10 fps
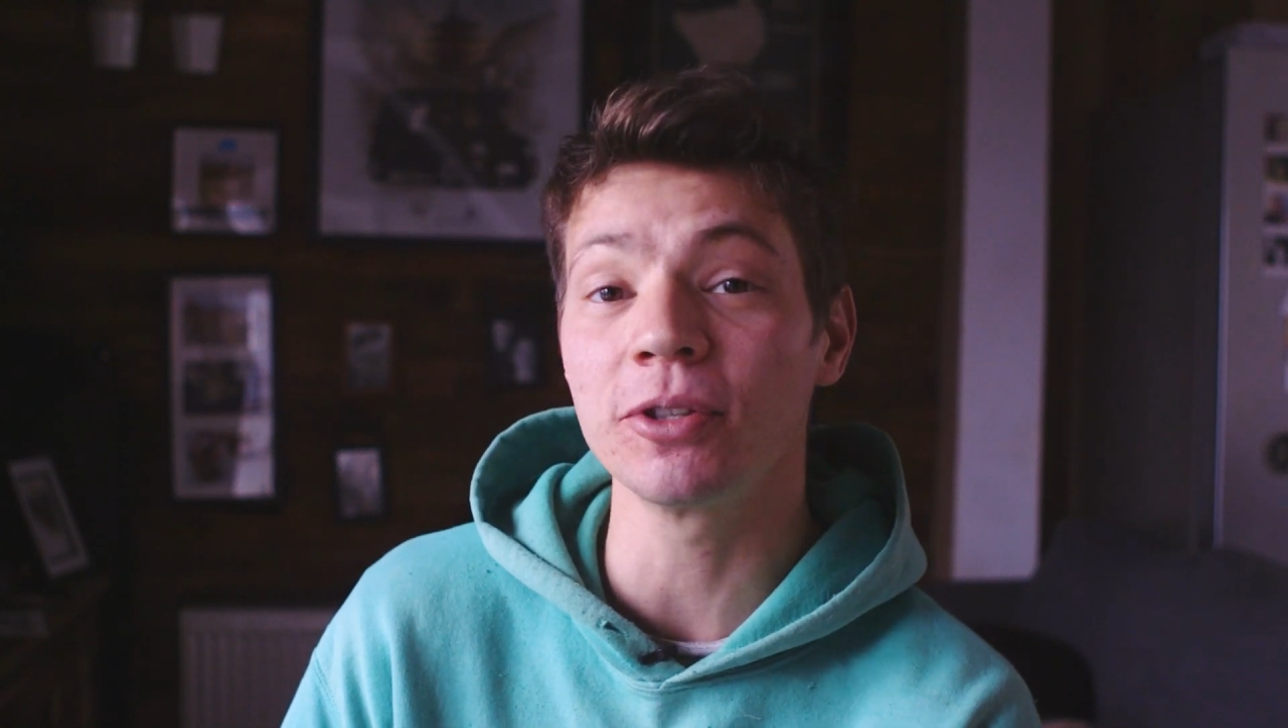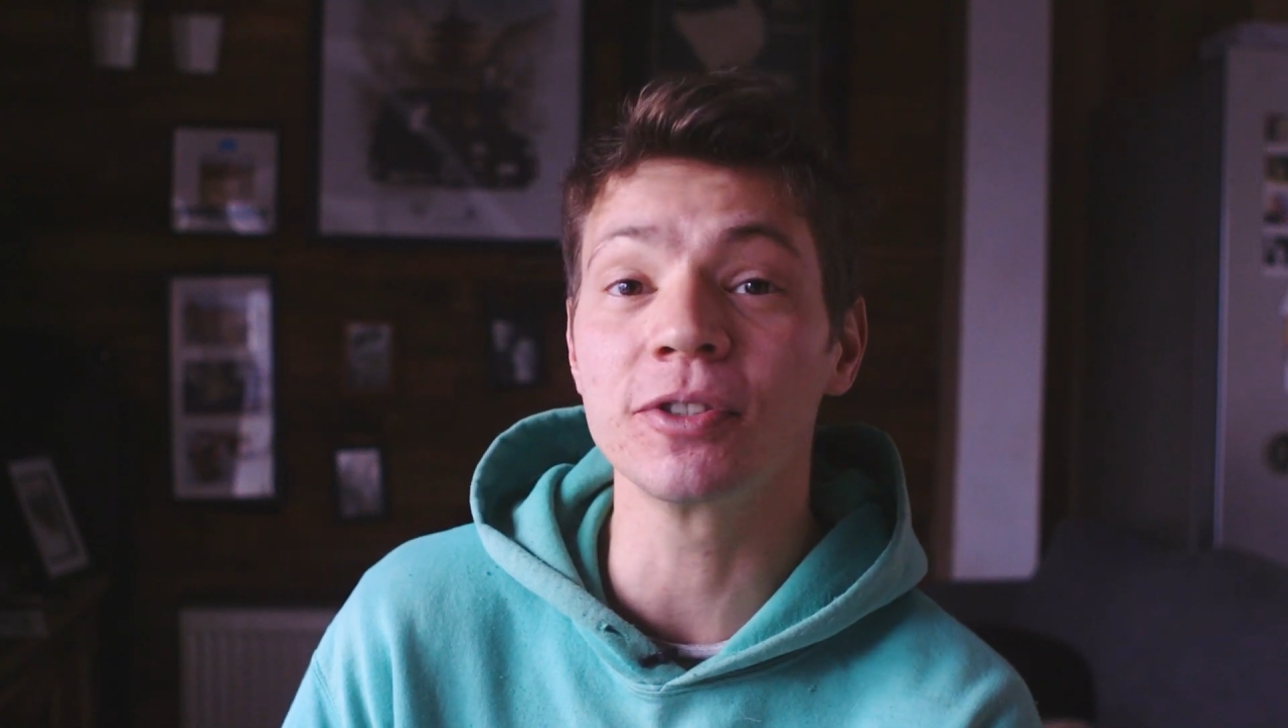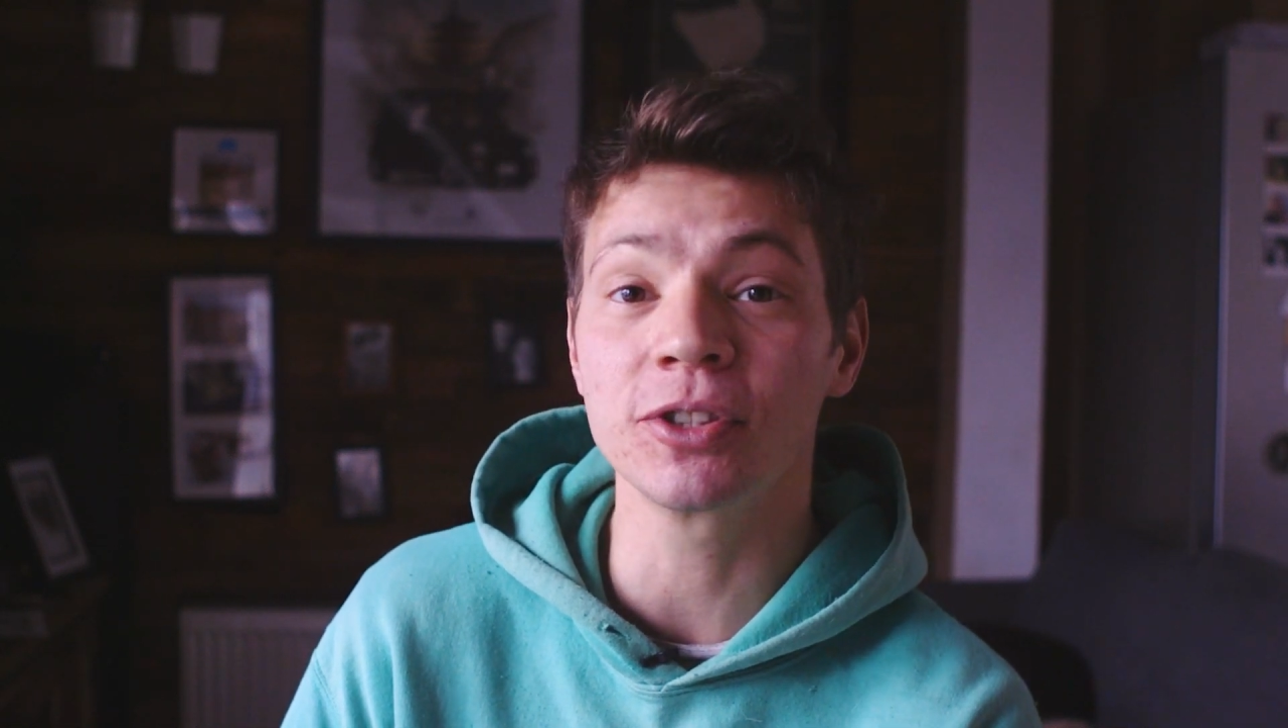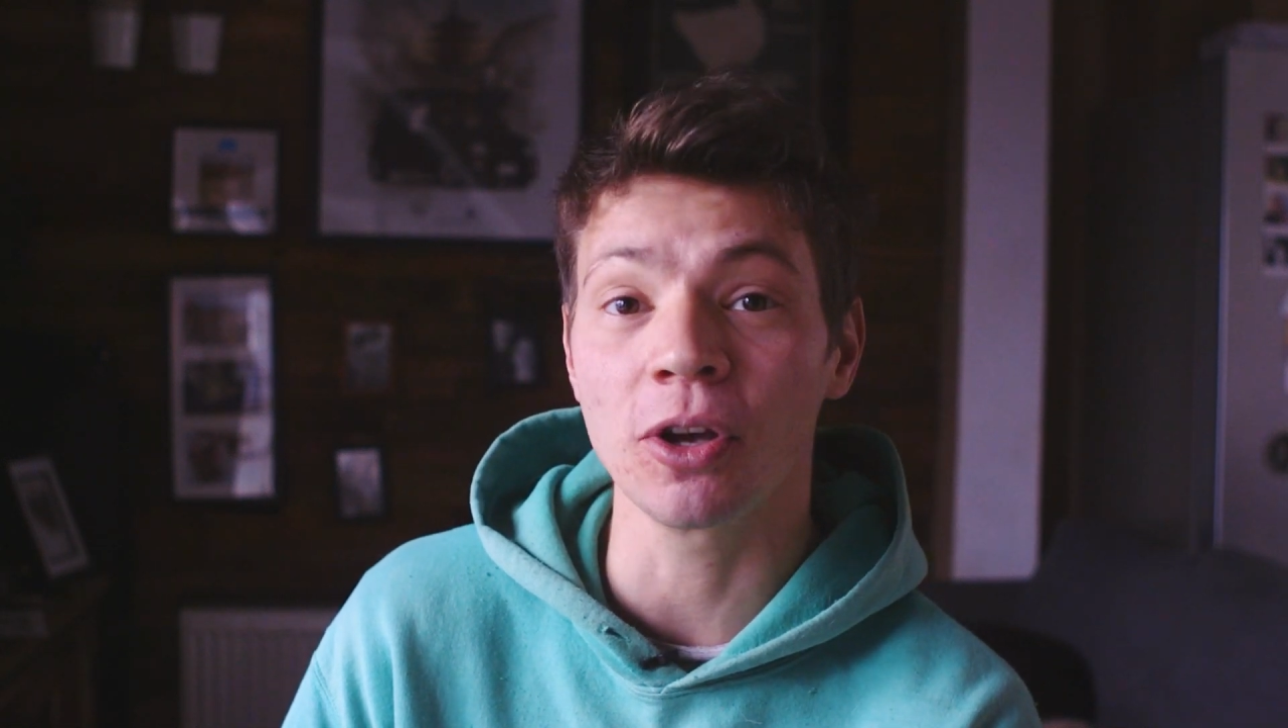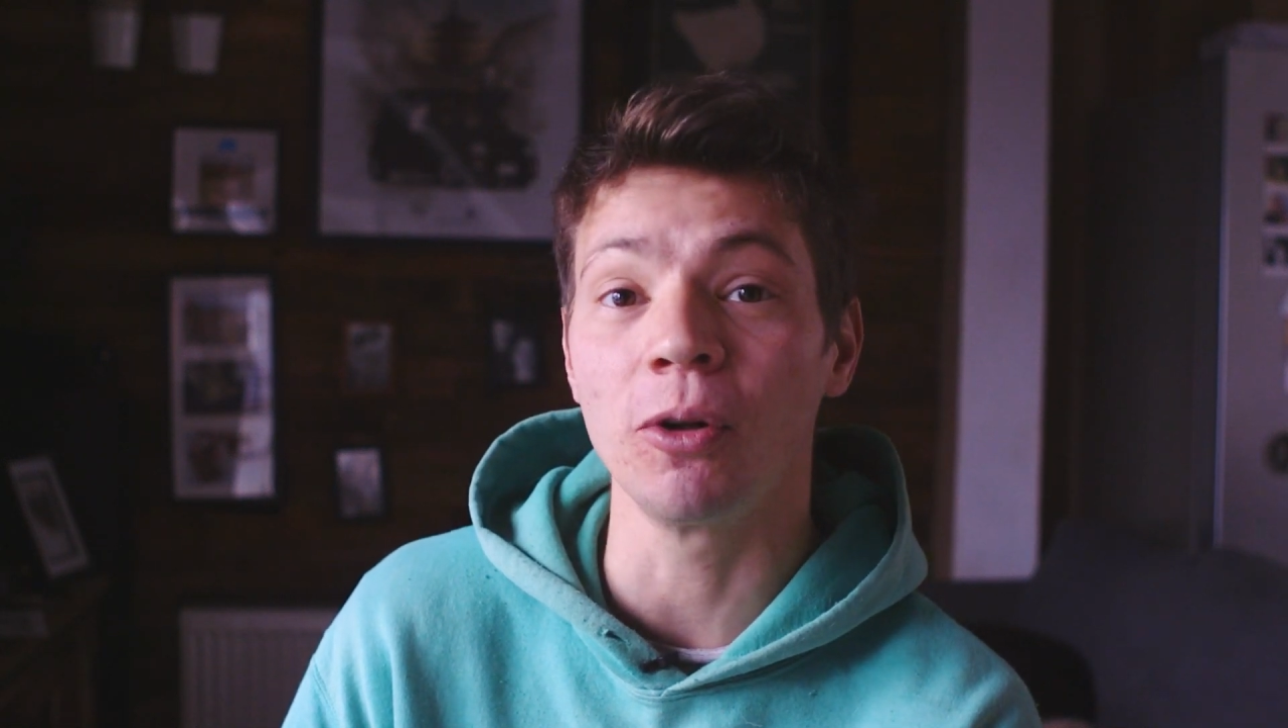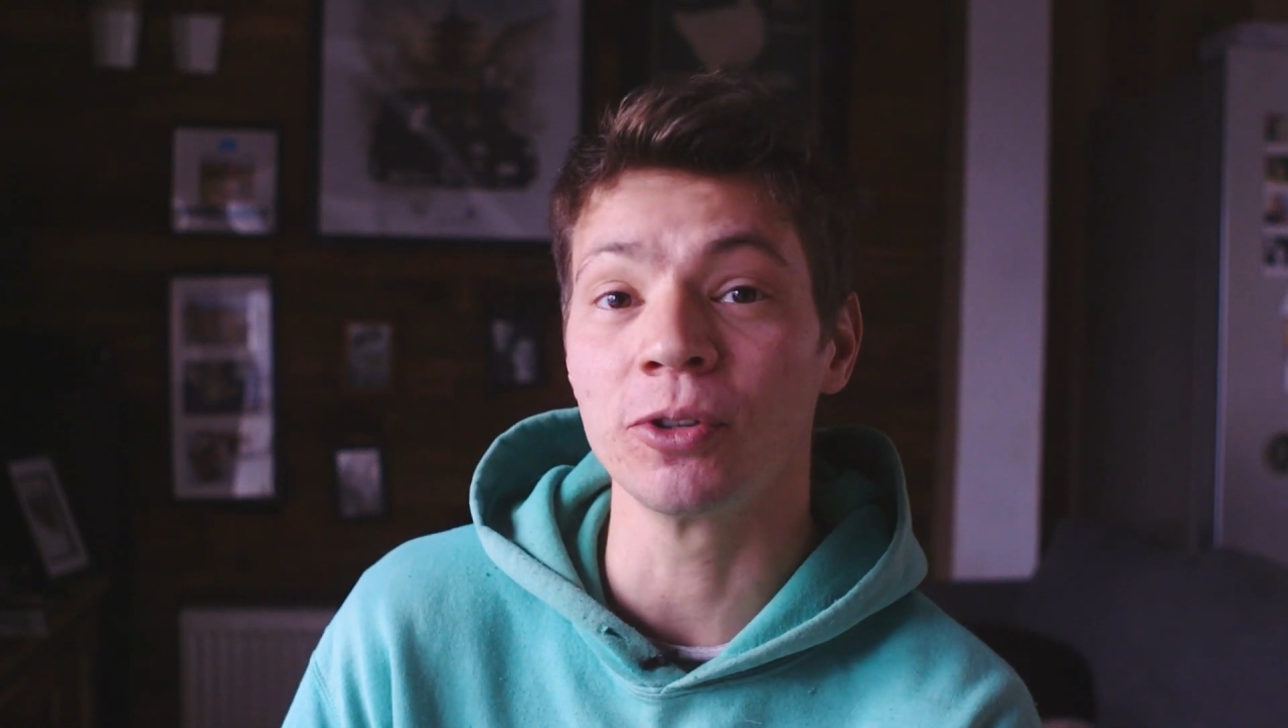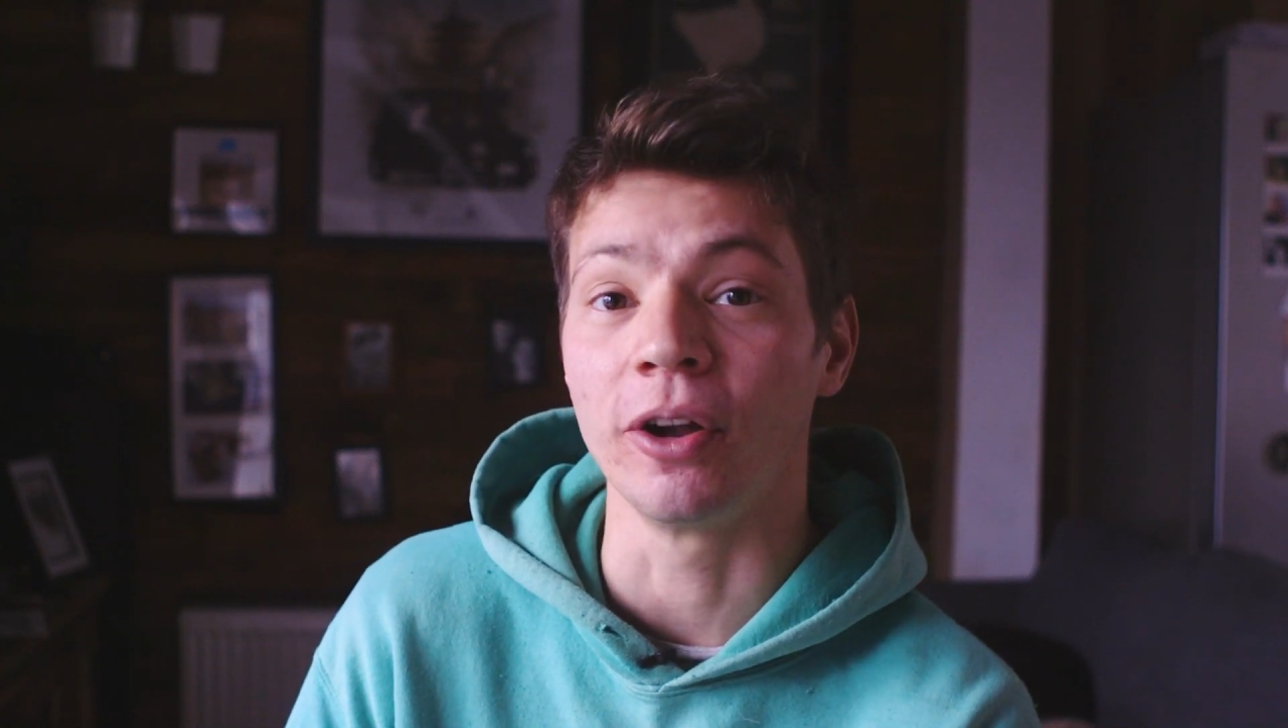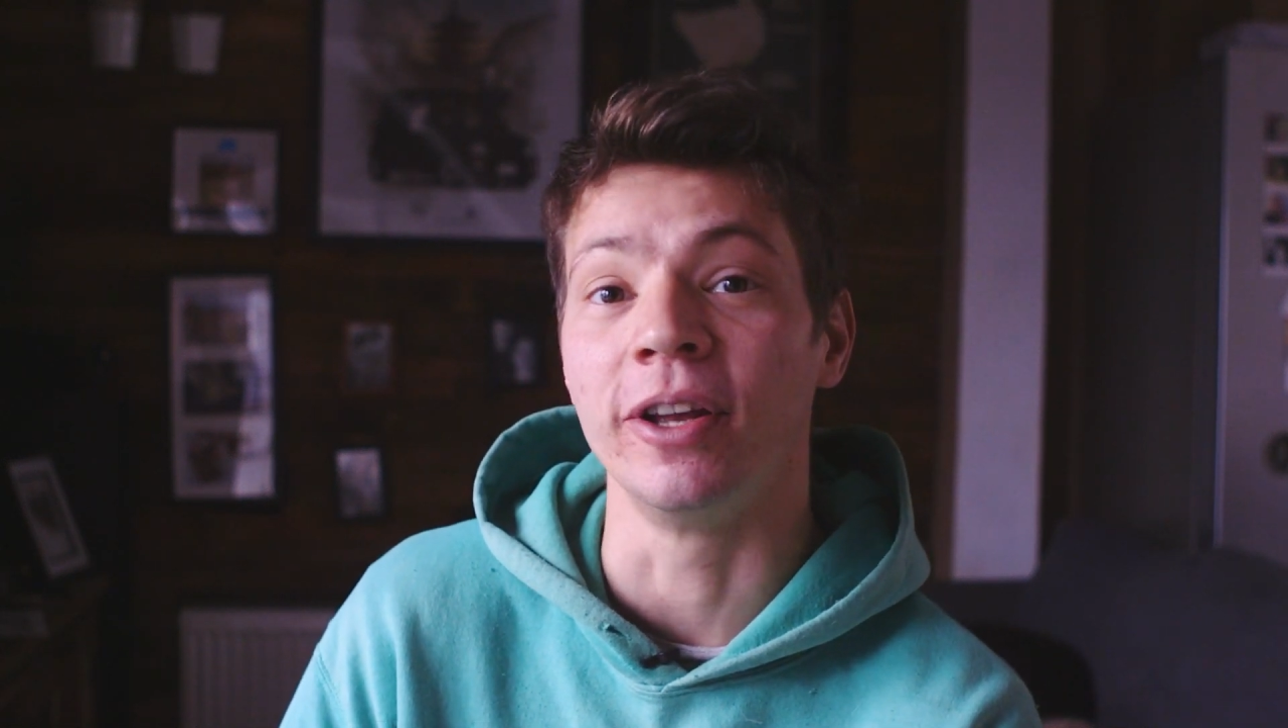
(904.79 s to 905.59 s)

of salt